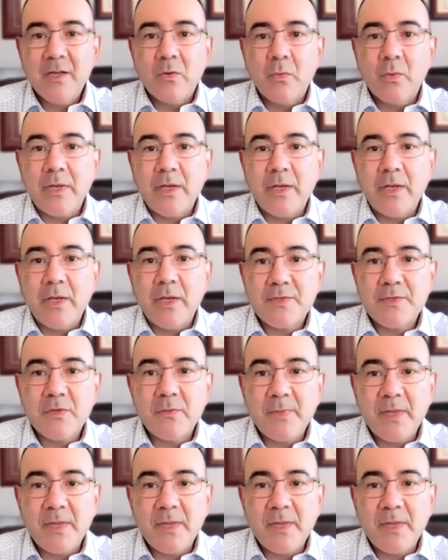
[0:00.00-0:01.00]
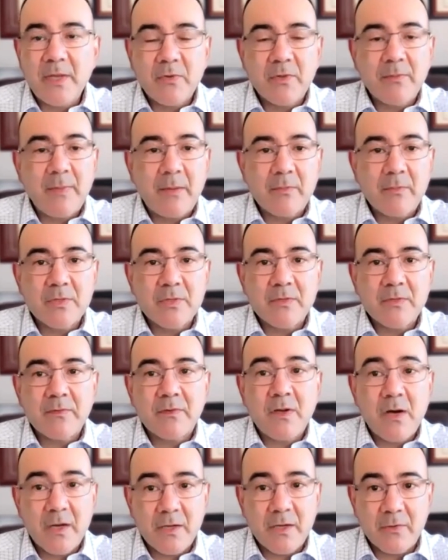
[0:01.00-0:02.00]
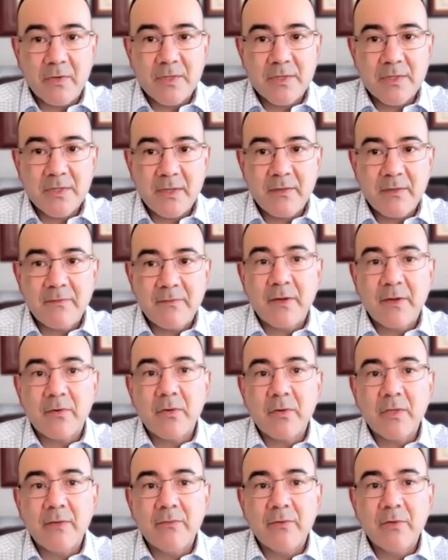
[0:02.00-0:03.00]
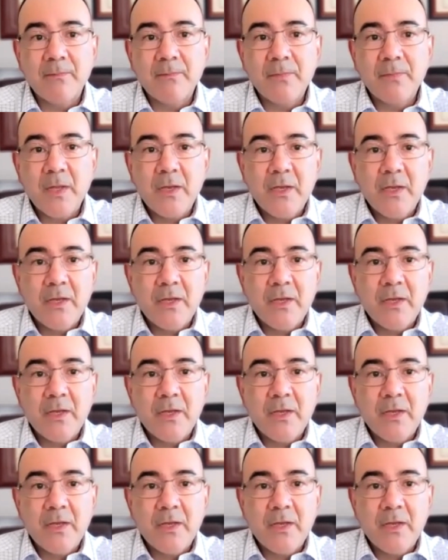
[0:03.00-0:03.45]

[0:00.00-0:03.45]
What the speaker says: we also meet with members of Congress on the federal level.